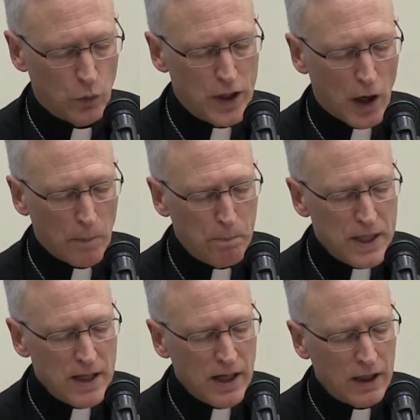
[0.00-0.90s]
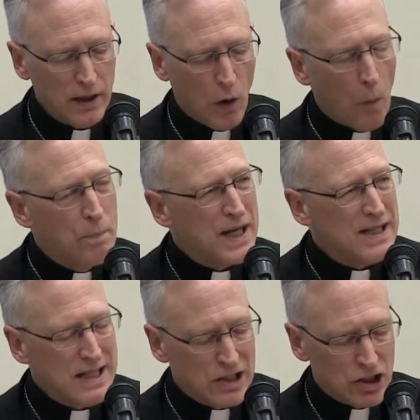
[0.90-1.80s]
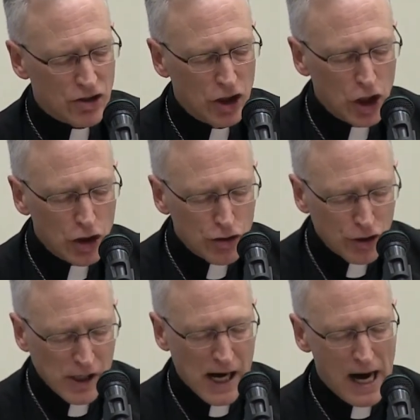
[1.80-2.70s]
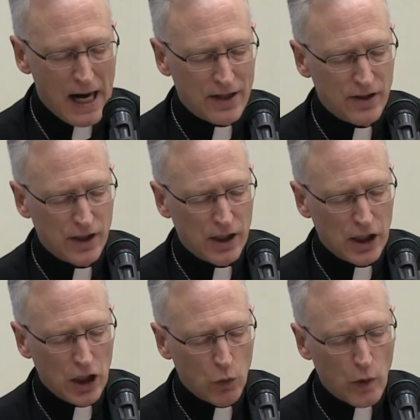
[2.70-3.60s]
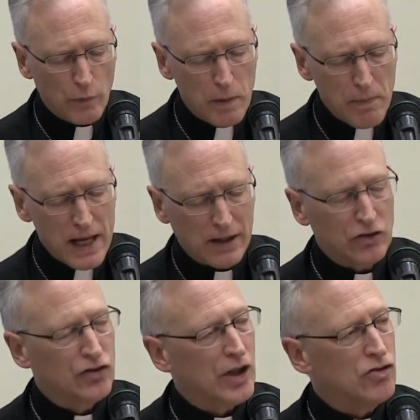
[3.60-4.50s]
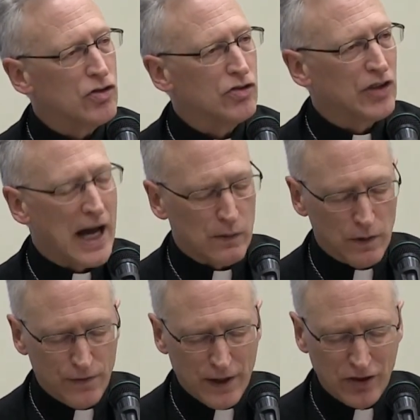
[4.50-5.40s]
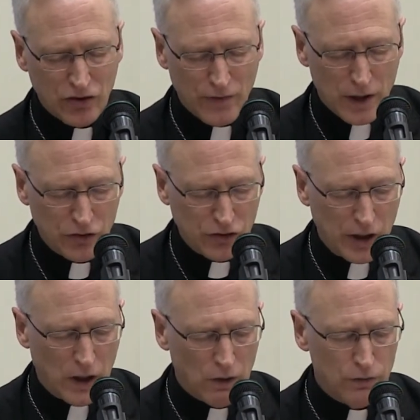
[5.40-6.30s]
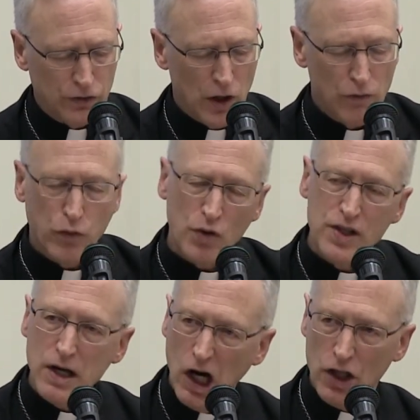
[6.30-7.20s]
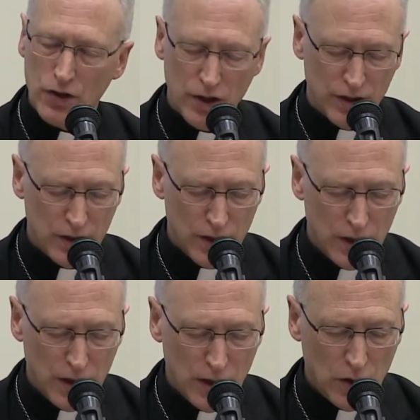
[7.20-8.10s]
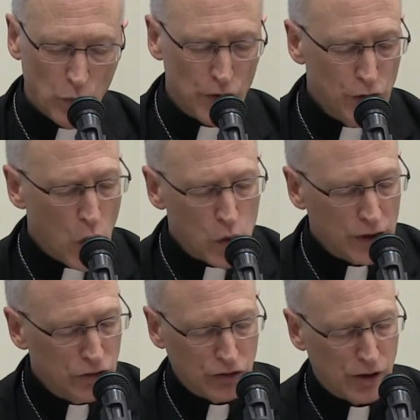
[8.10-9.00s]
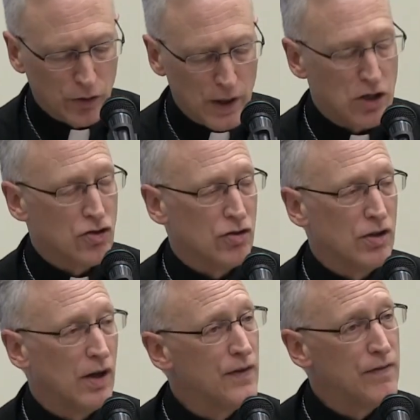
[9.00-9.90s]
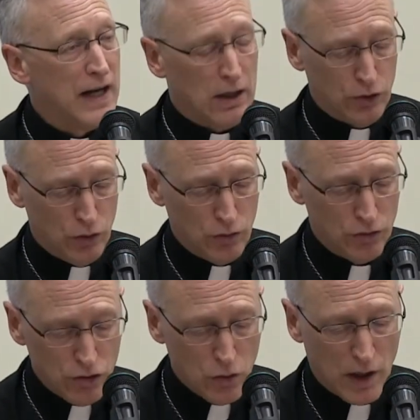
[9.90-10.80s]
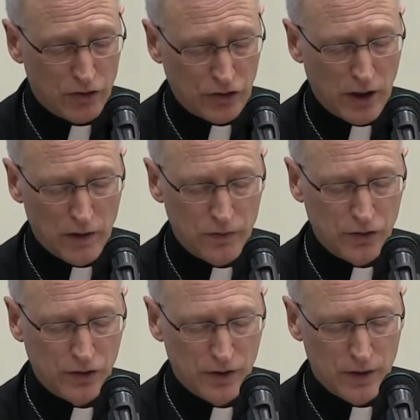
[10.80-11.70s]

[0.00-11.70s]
We are being obedient to God when we make such a sacrifice of ourselves for the other, with no consideration of the value to ourselves.